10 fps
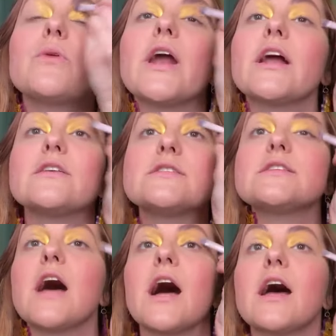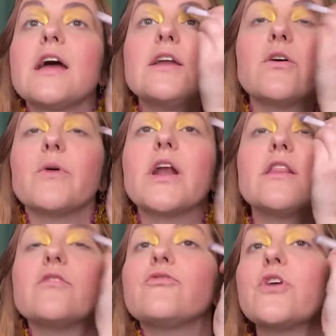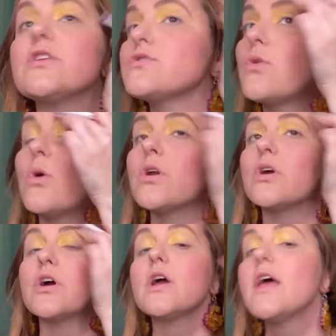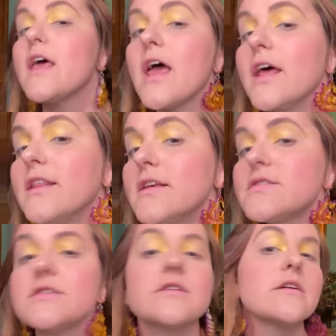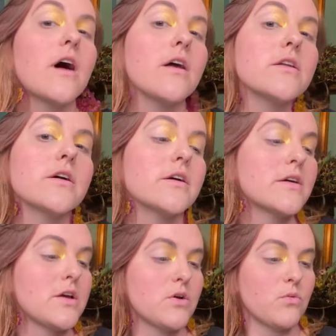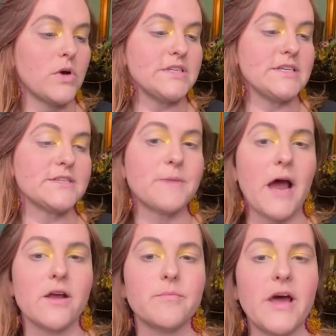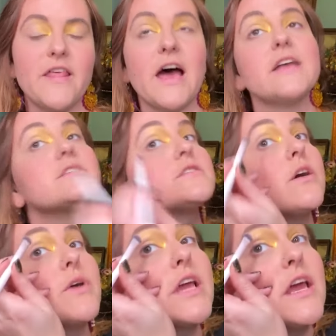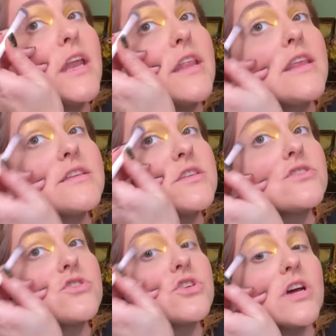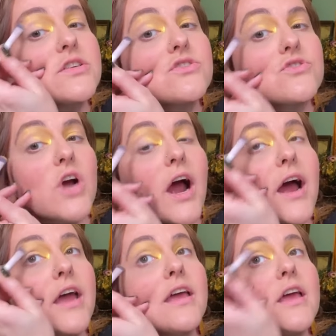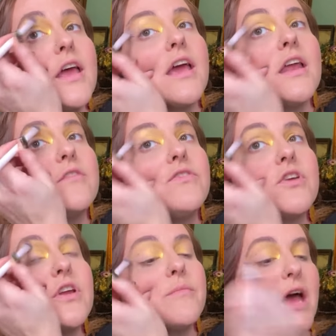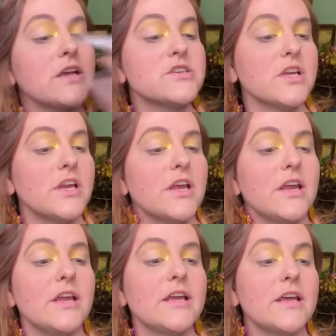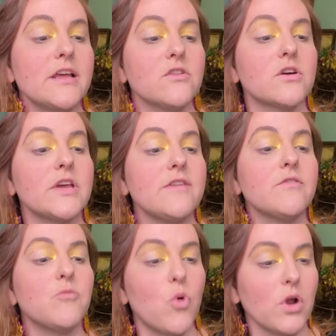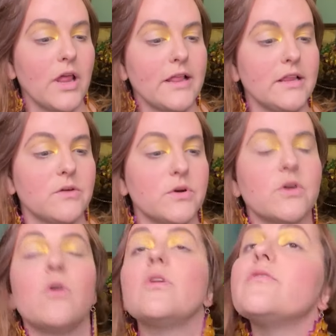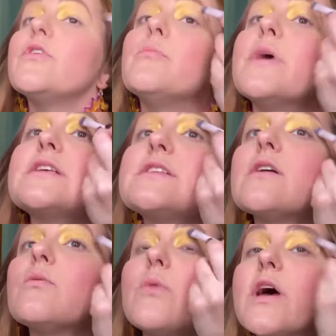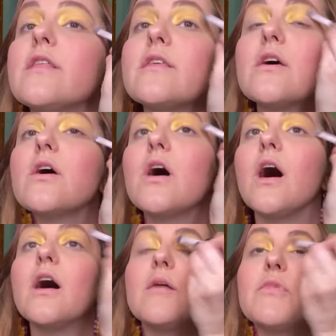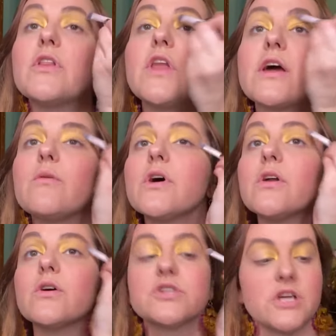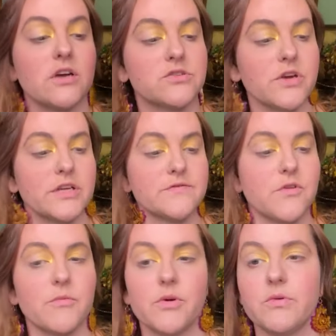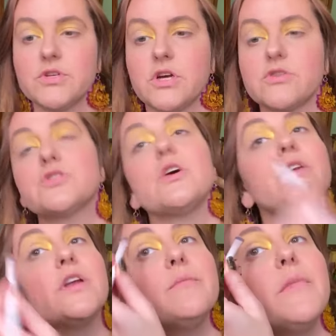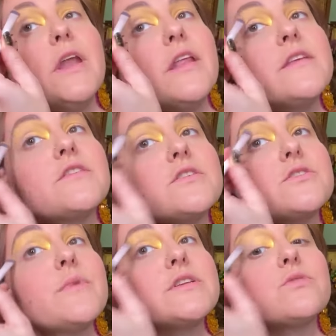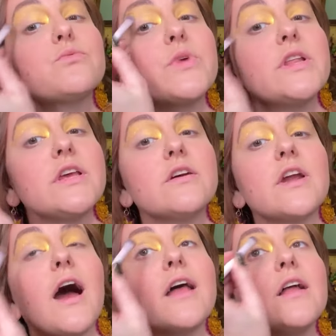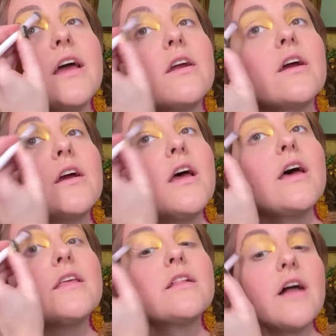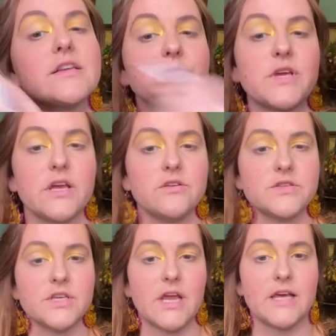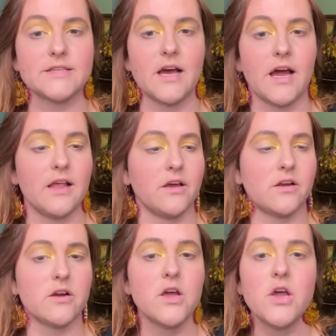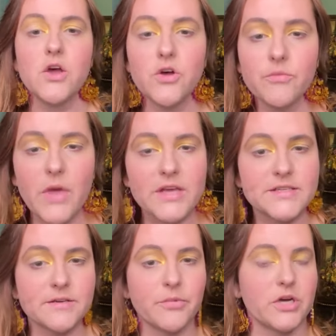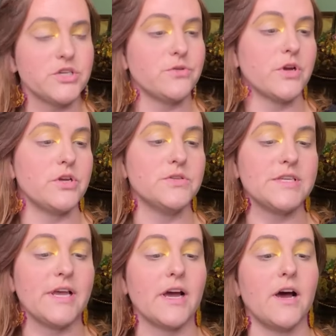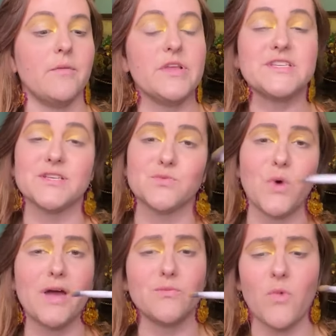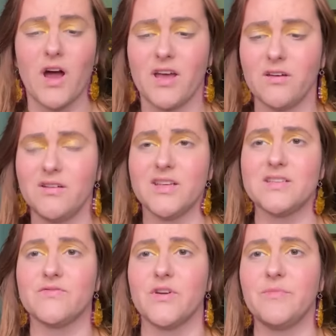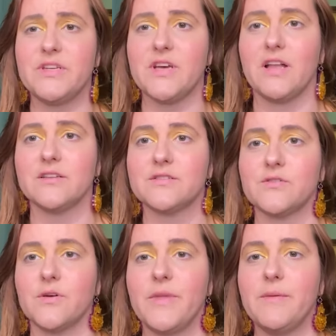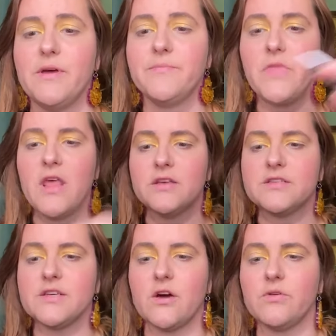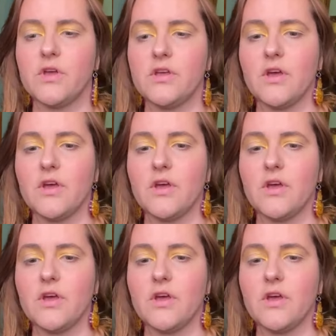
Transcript: right outside, or right in the French Quarter, and this color was inspired by that. So again, this is just dry, and if you can imagine, and it can look even more like liquid gold if you mix it with the liquid or gel transformer, which I'll show you in a minute. This also makes a really good highlighter. I think last week I used it as a highlighter. Who makes the brush you are using? This is Wet n Wild. It's from the dollar store, baby. So,